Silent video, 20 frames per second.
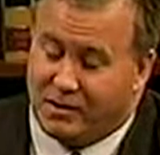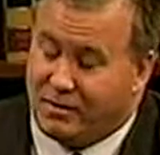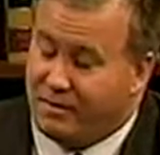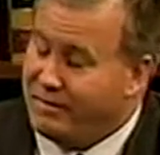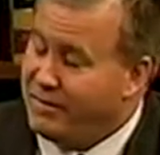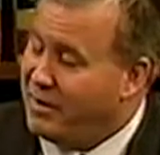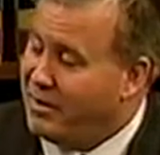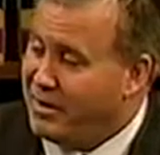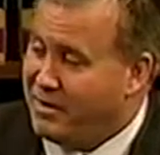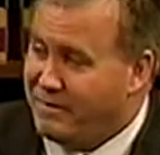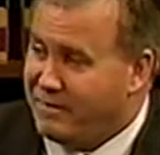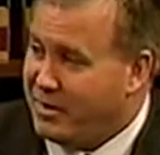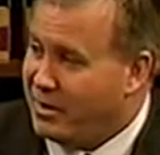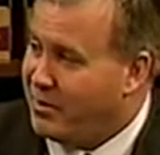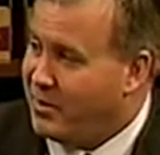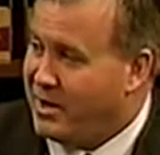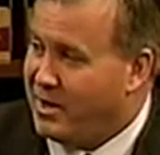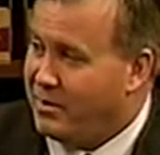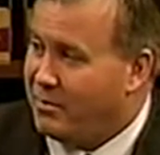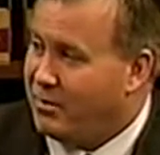it's a very
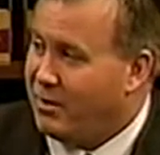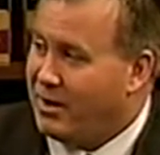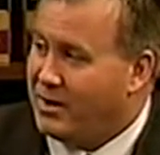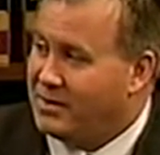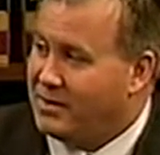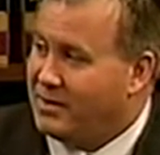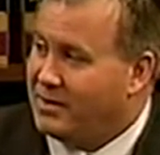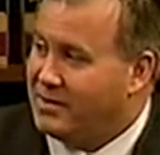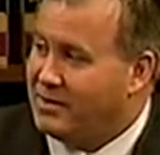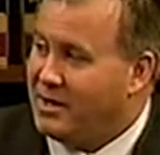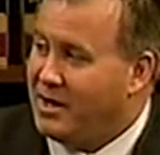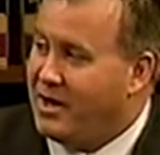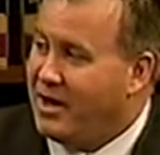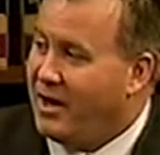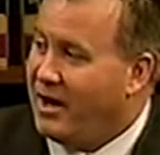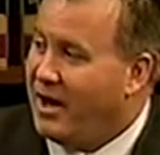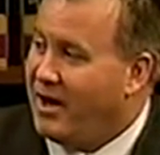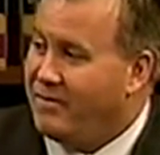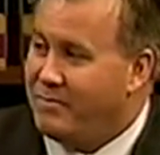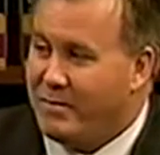invigorating process.
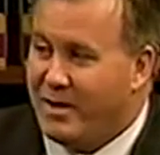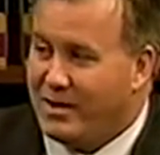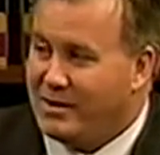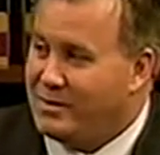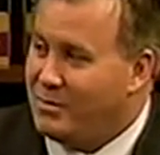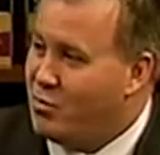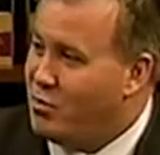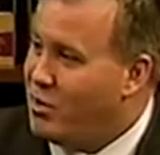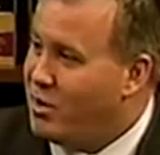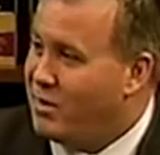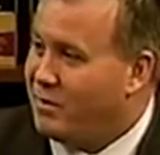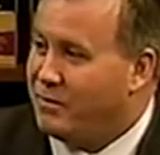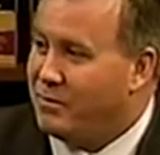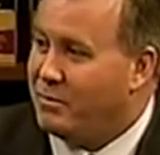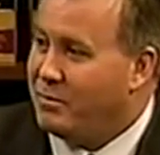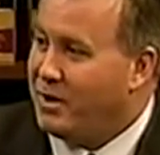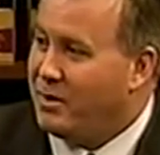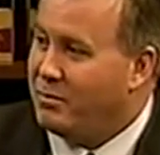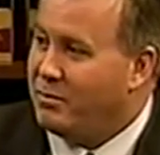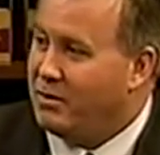I've met some
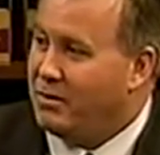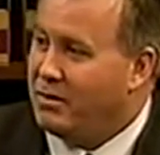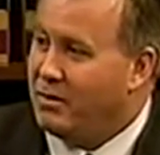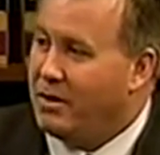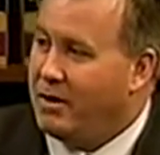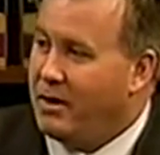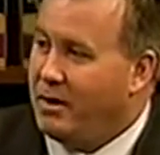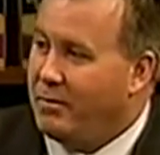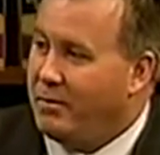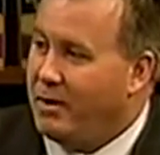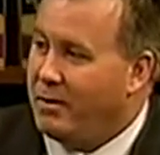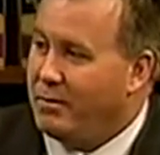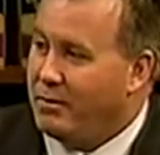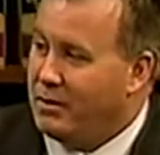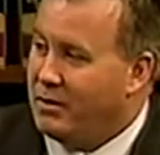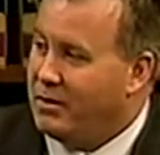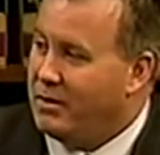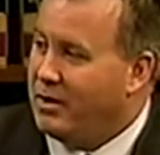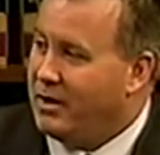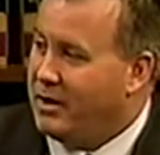wonderful people,
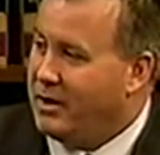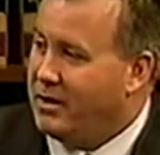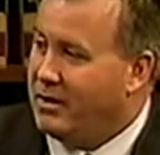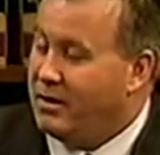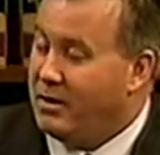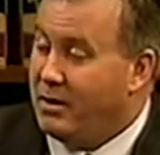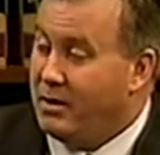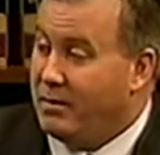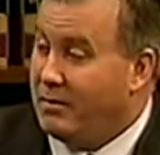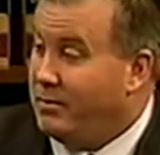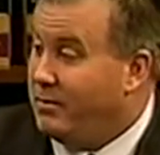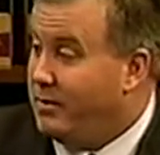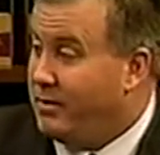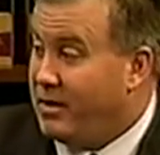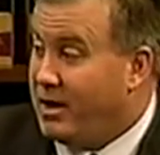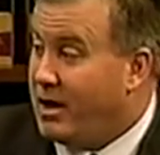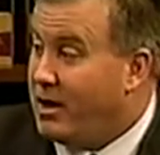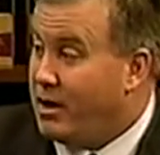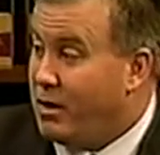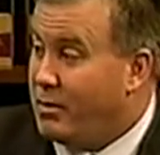
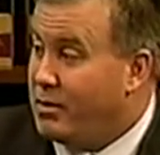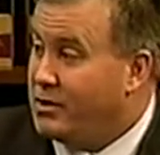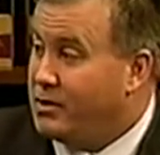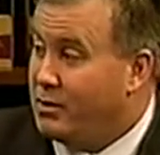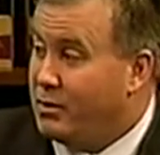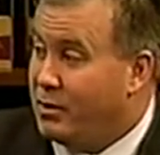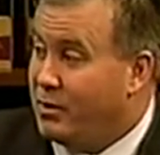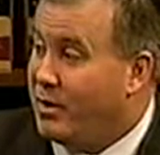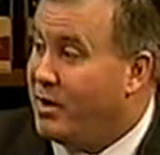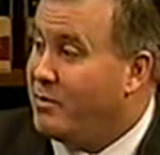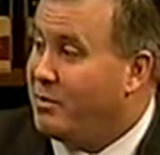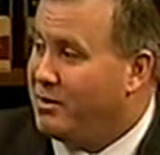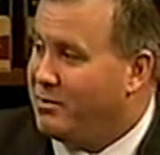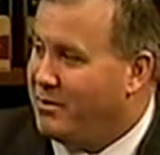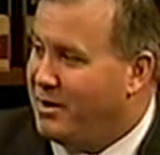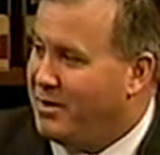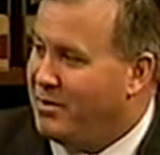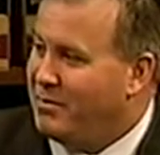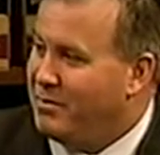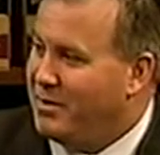not always who agree with
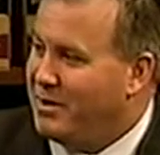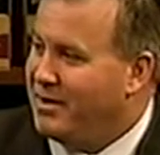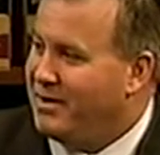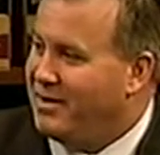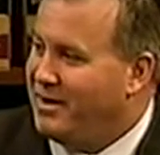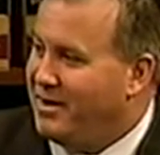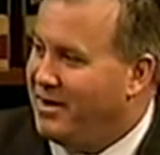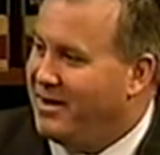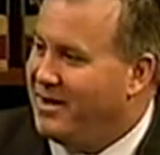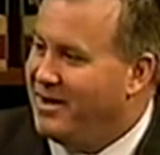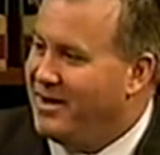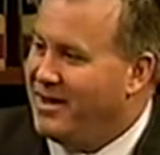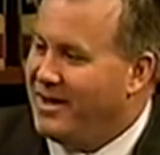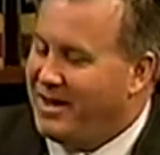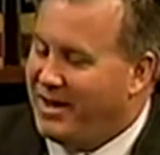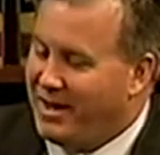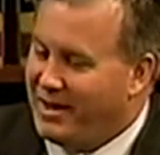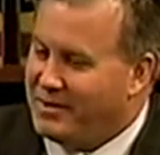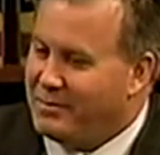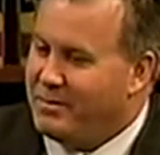me, but
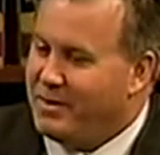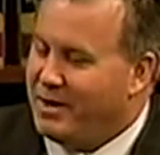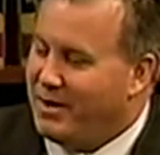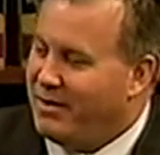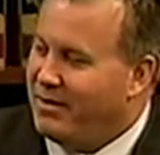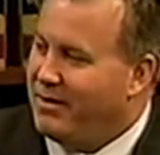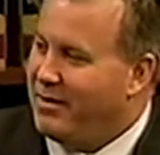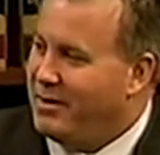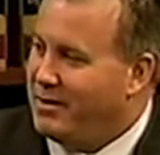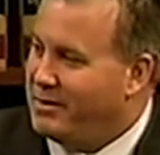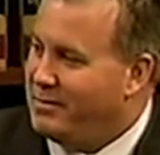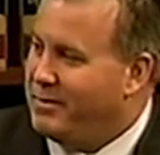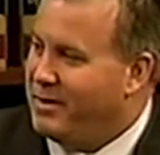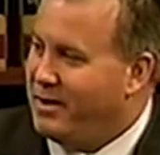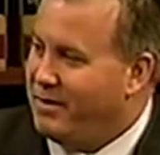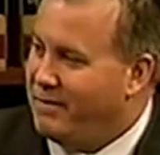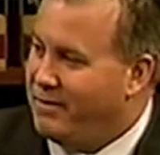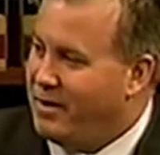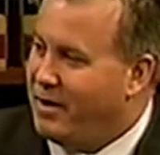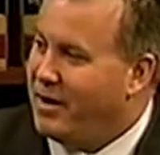it's been
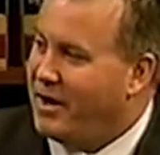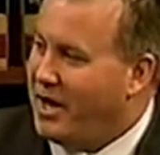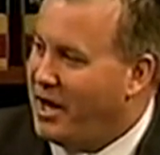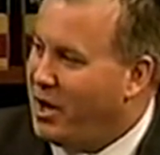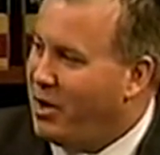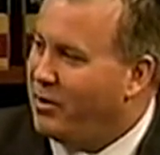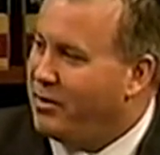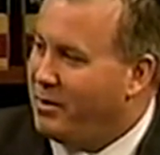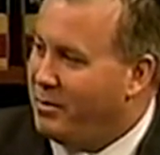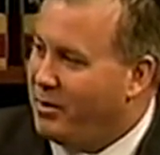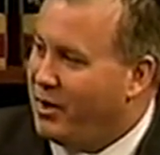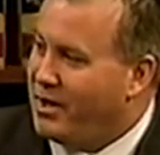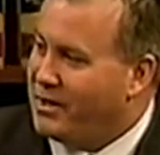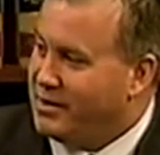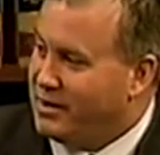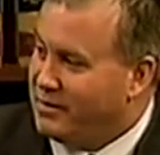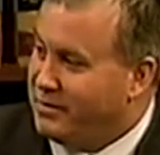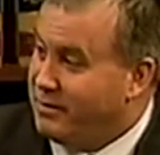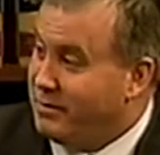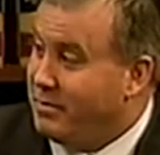a very healthy
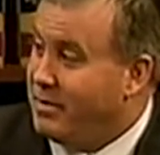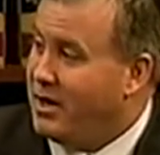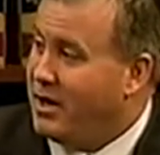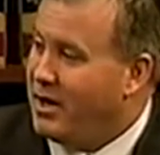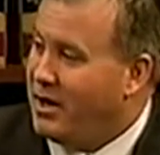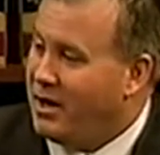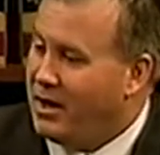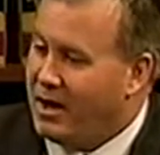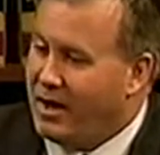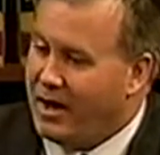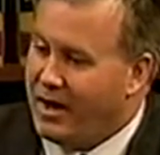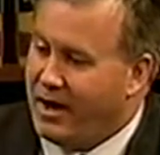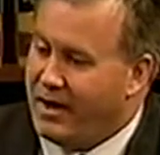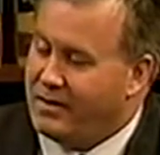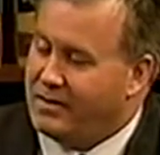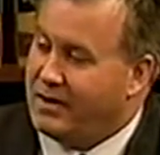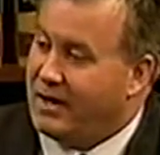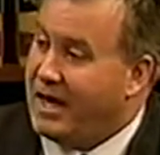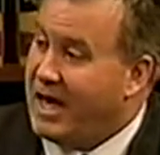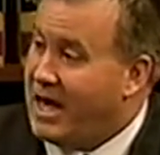process for me
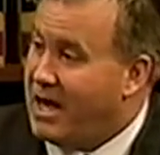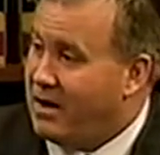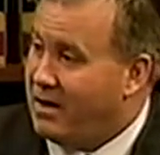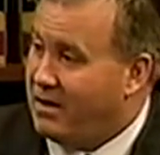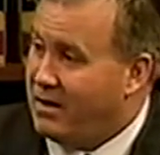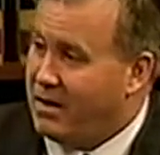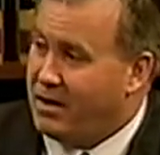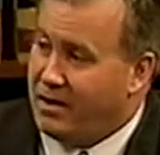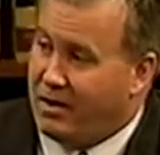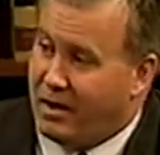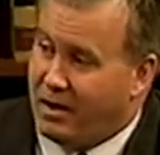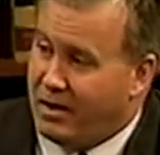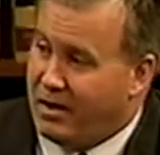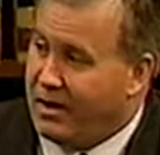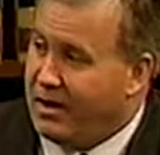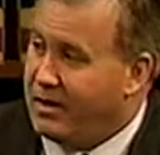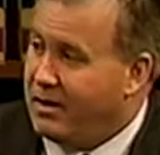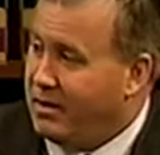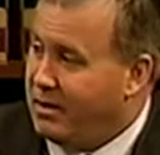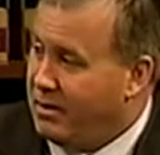as a candidate,
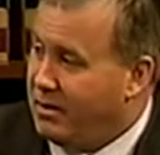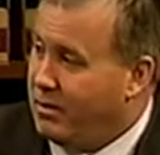and